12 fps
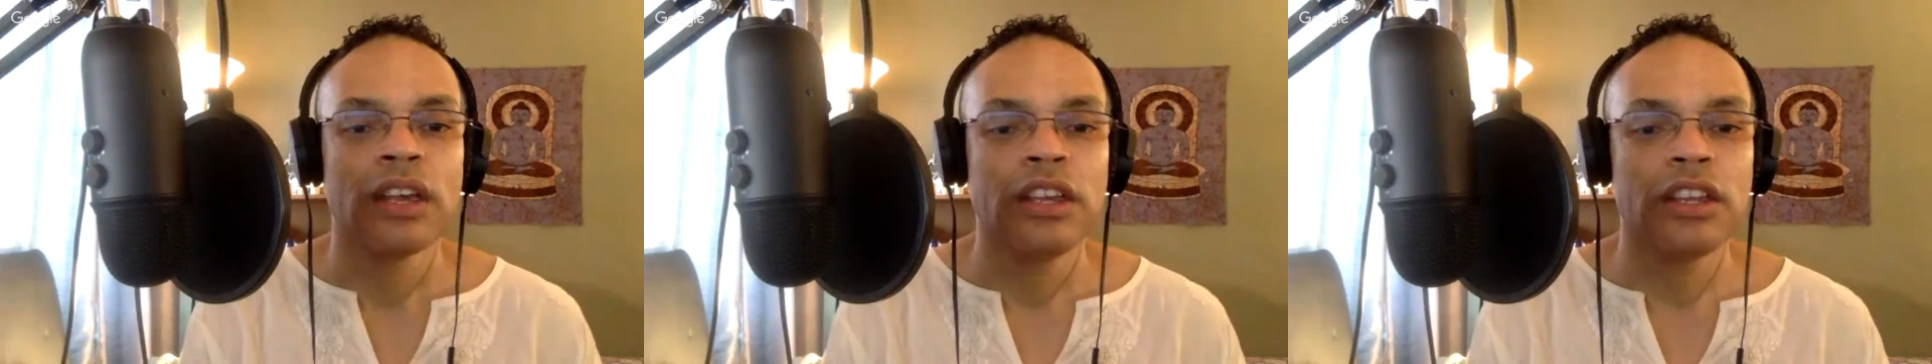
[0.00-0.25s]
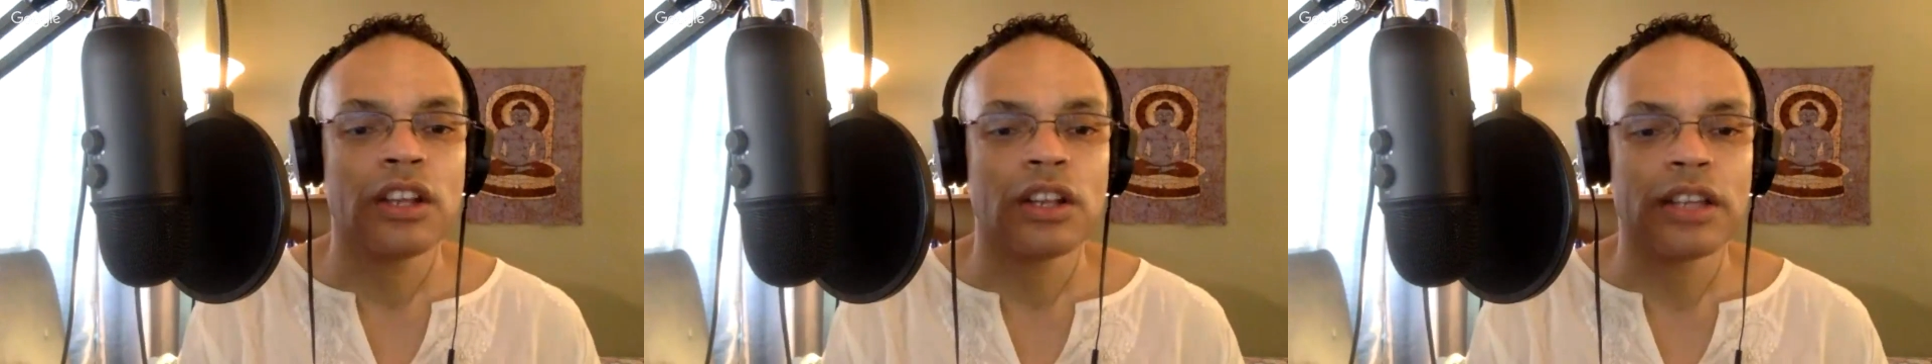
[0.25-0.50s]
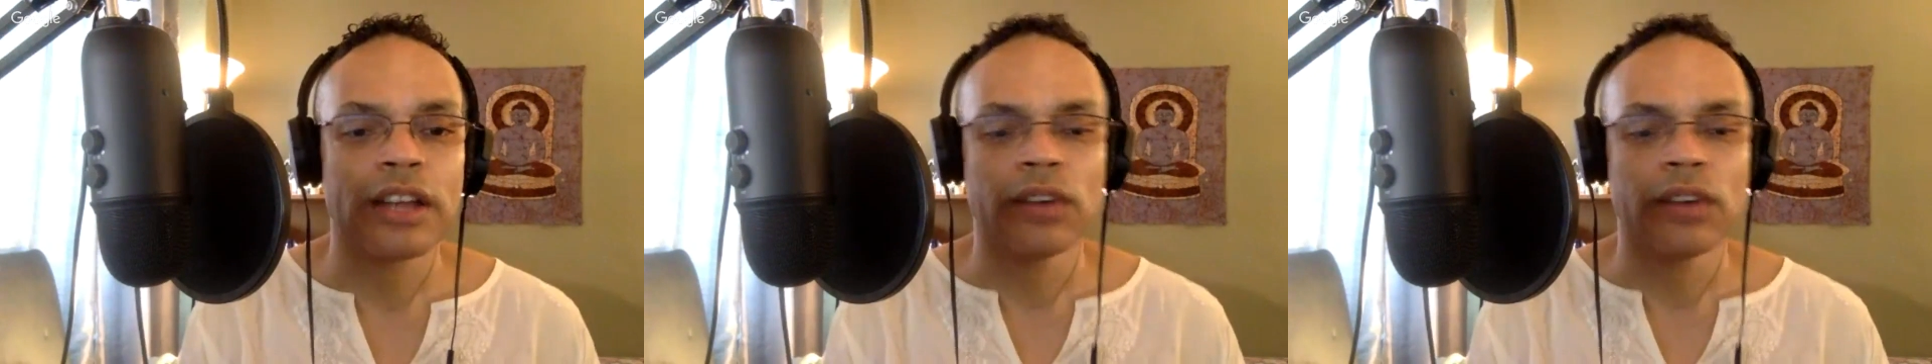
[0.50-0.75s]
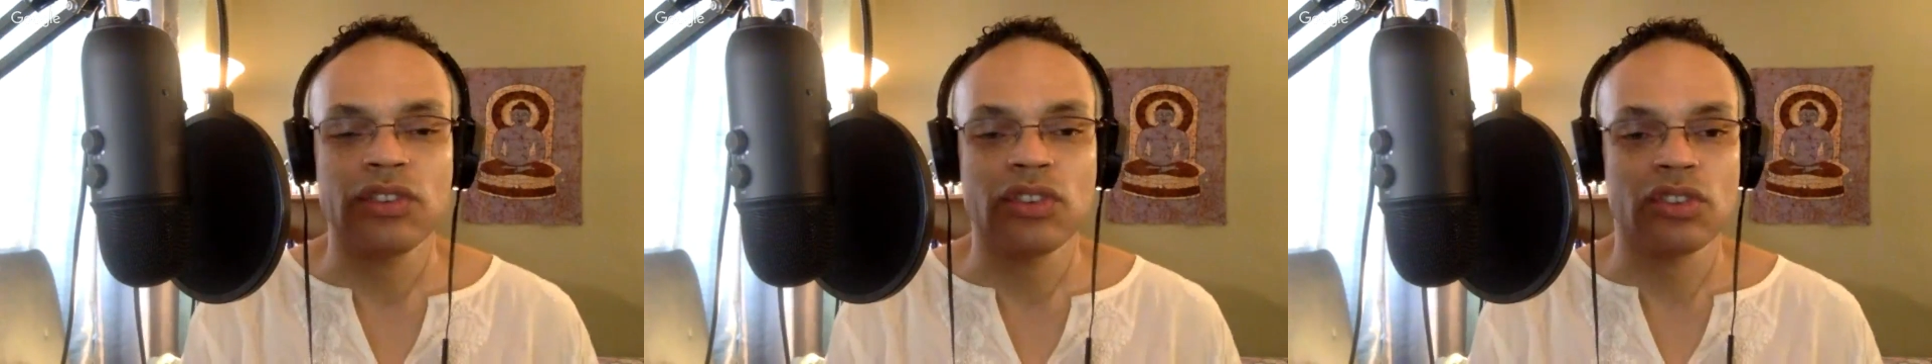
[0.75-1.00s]
like
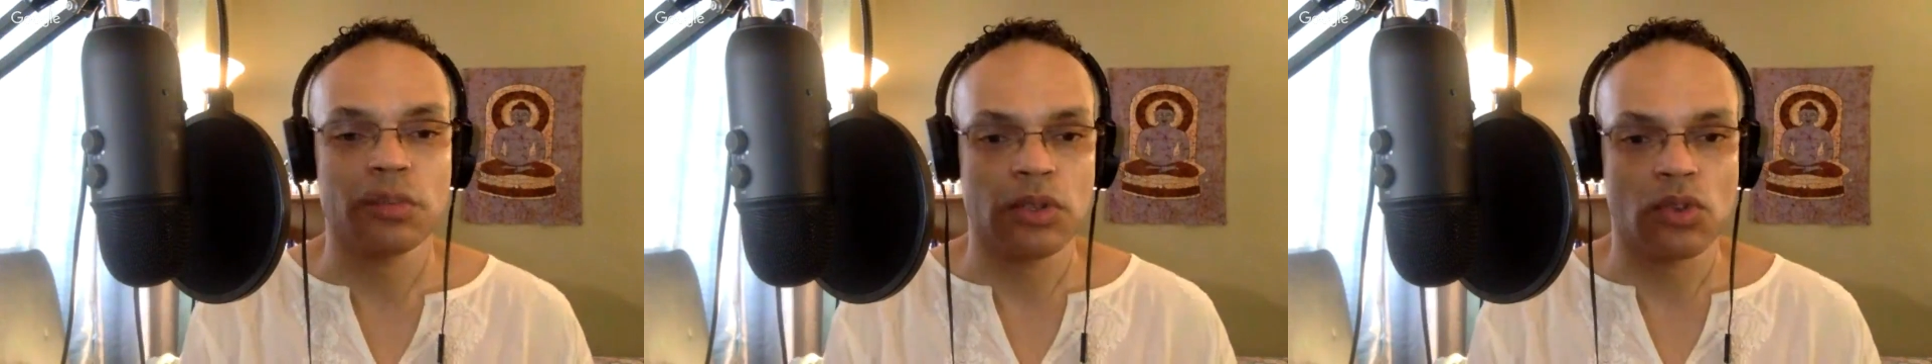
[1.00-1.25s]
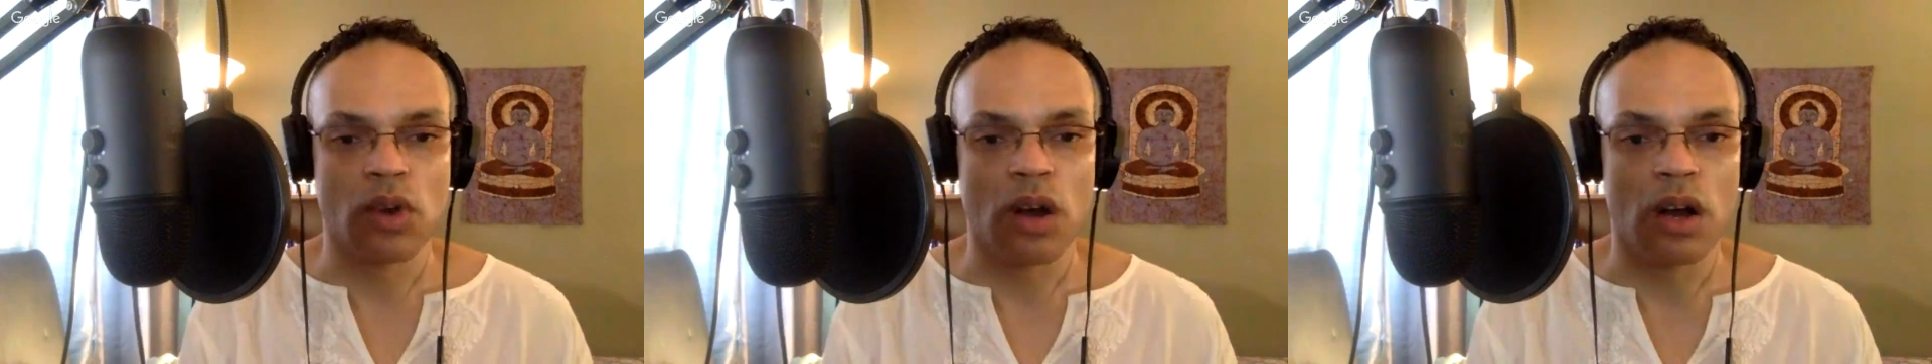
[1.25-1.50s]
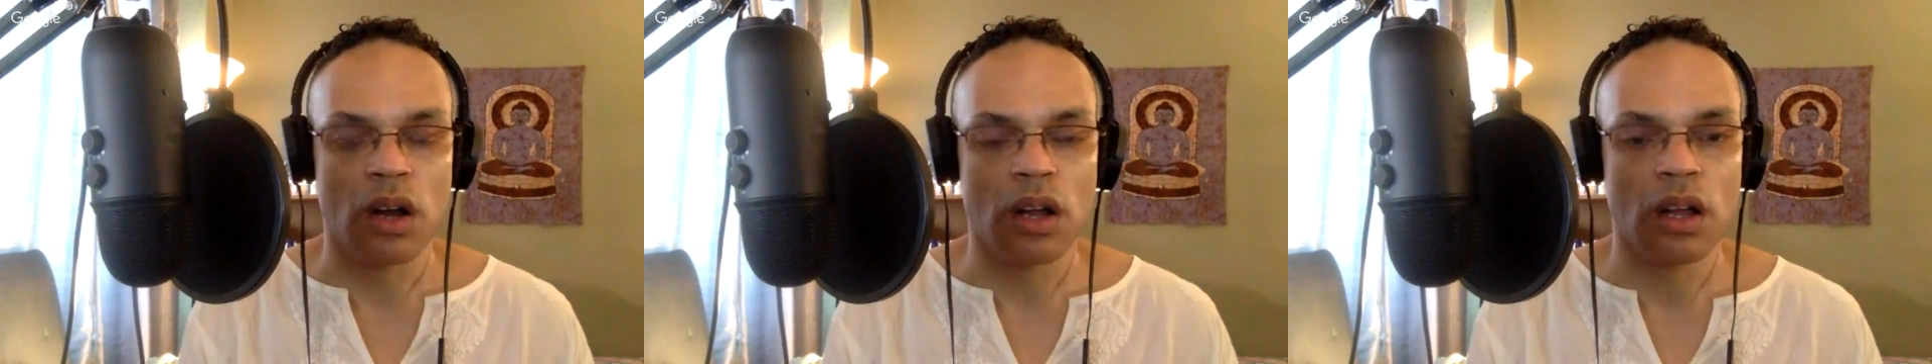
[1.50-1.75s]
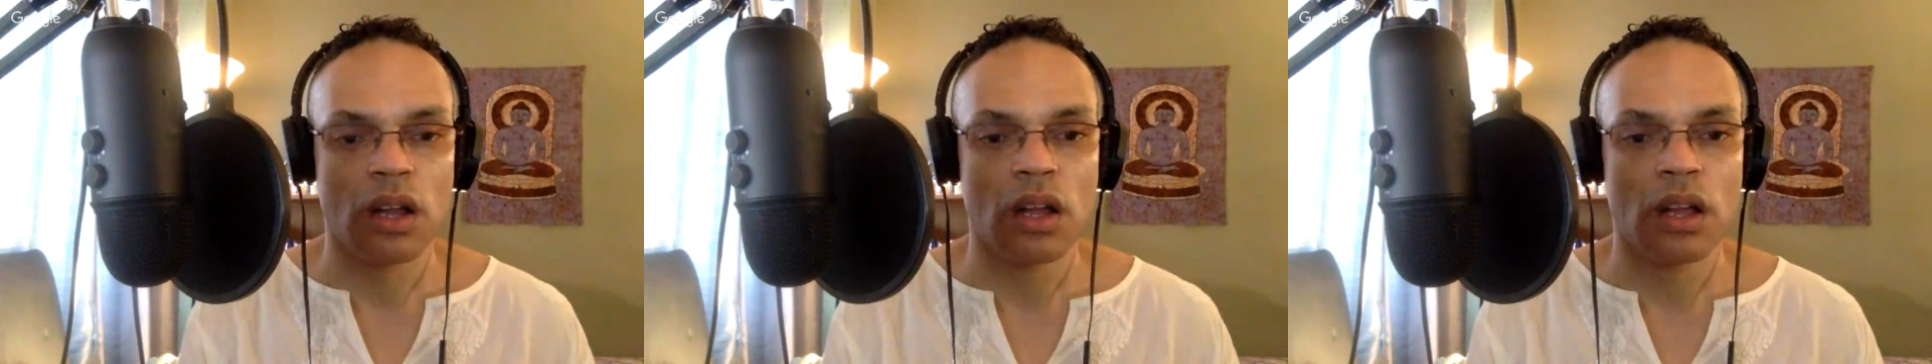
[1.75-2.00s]
racism is wrong.
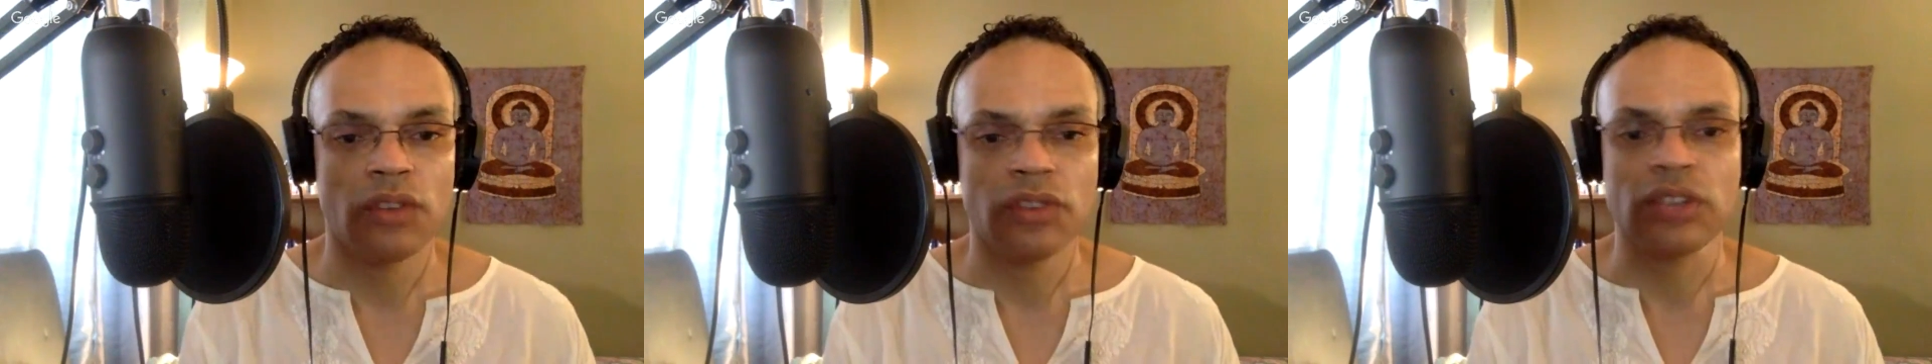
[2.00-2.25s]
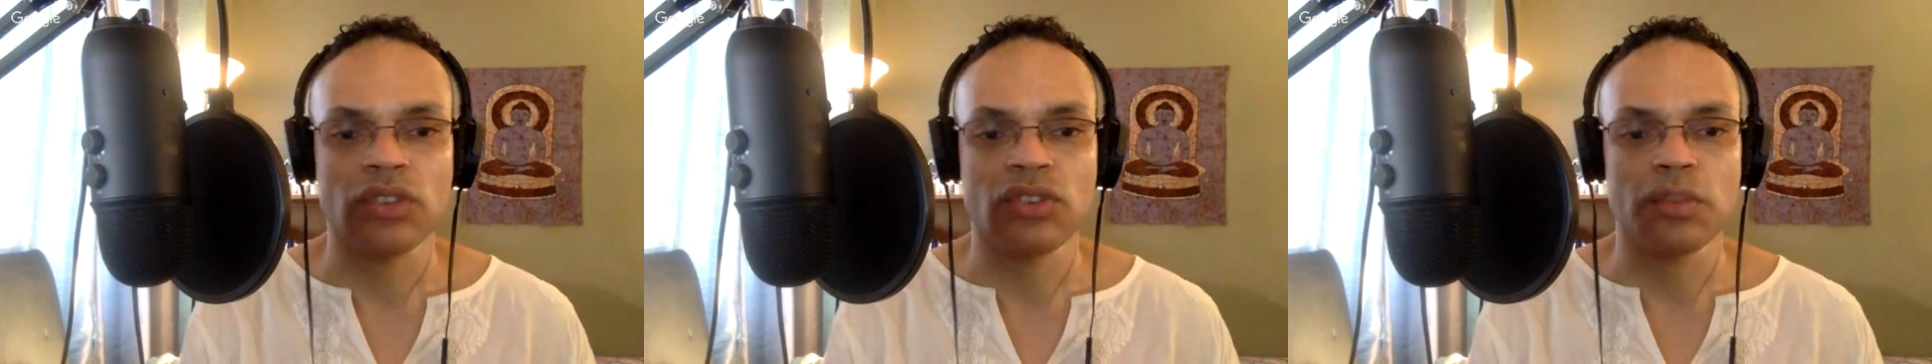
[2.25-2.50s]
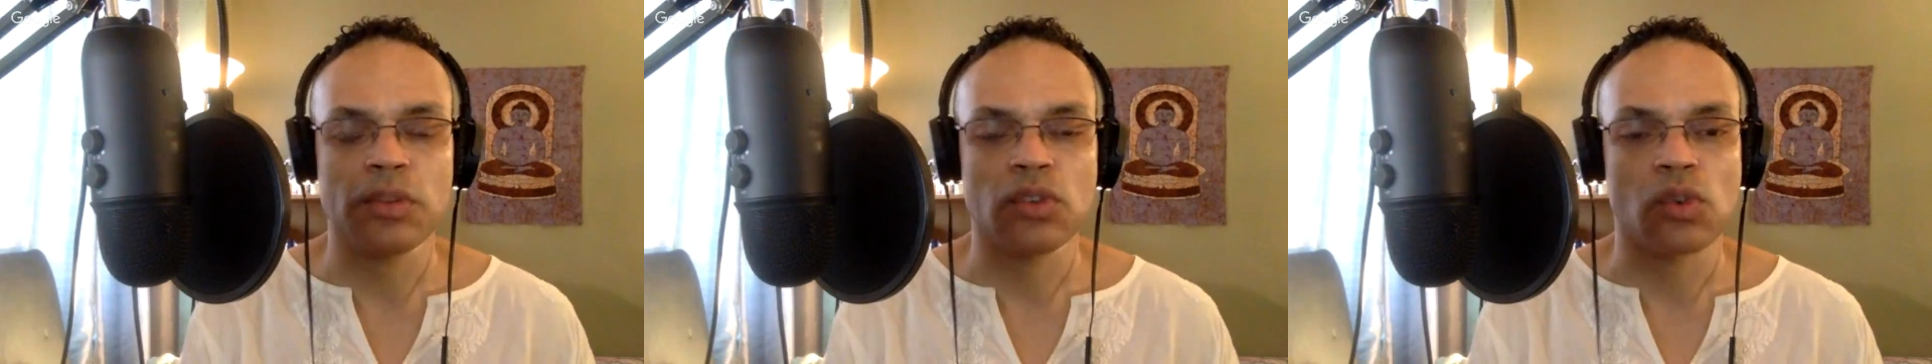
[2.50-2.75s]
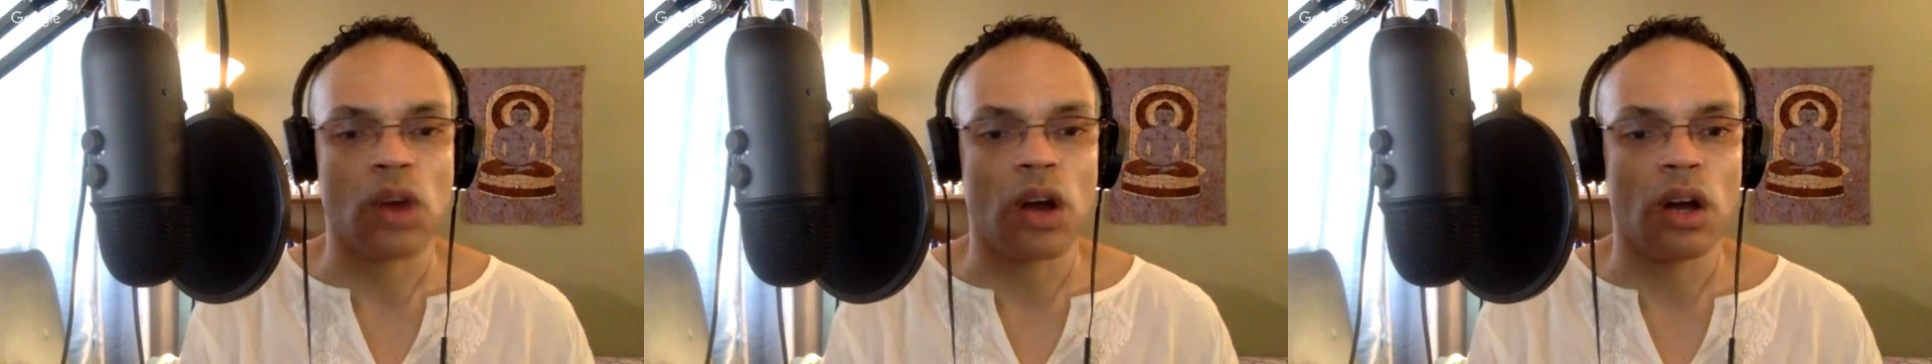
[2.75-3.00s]
Sexism is
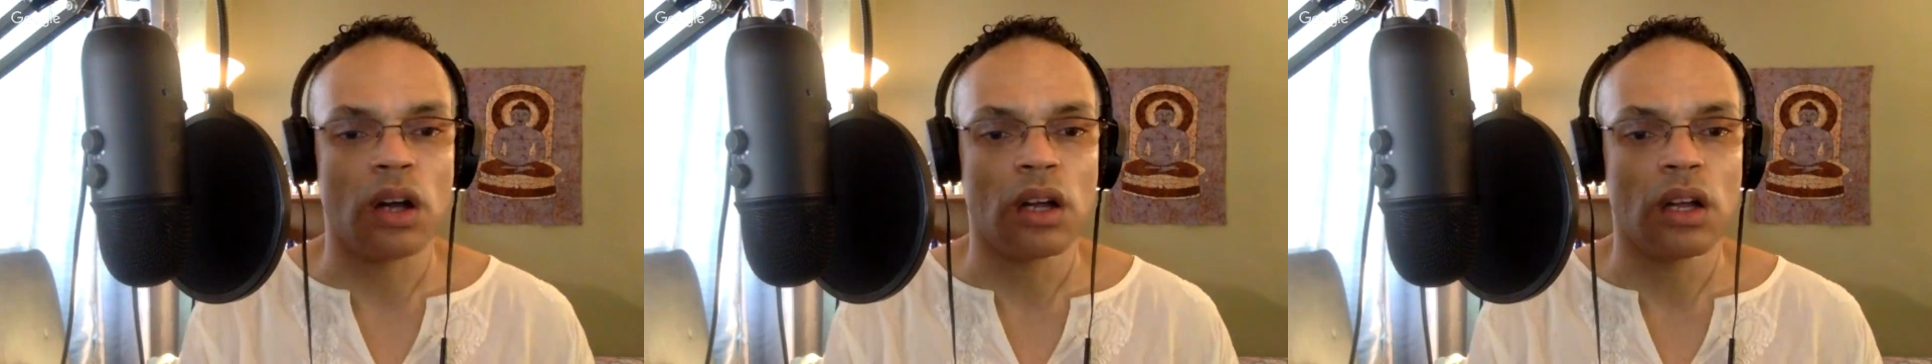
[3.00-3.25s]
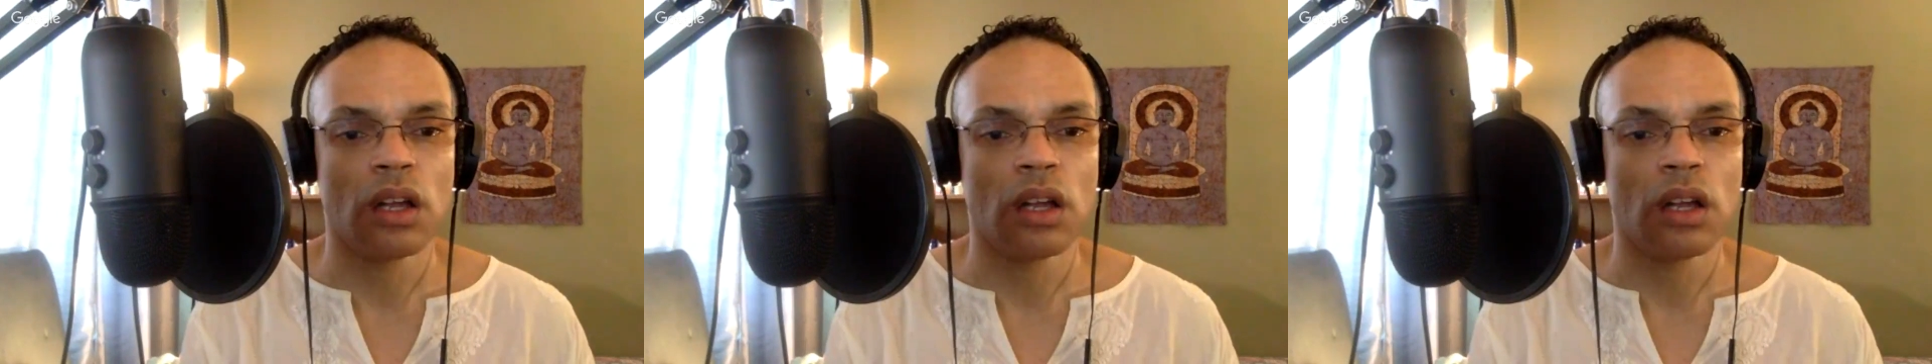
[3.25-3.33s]
wrong.